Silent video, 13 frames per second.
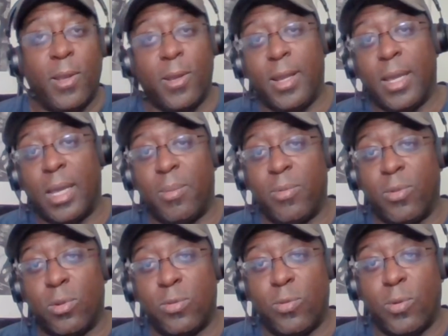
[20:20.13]
good game for
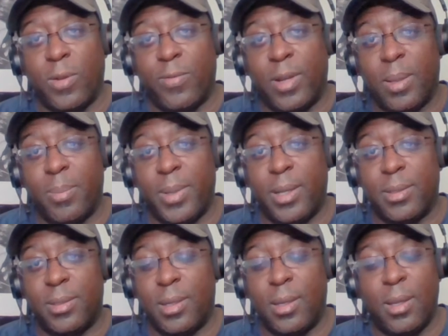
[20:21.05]
those 45
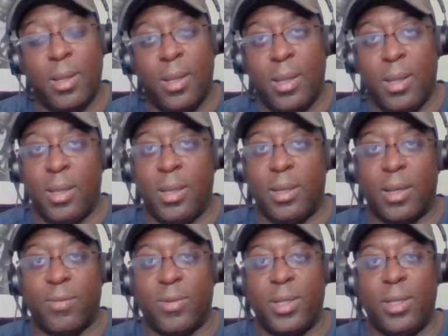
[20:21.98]
minutes. And he
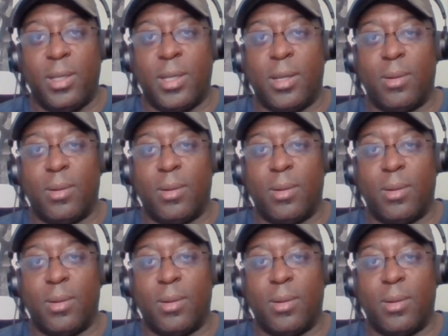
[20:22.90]
definitely,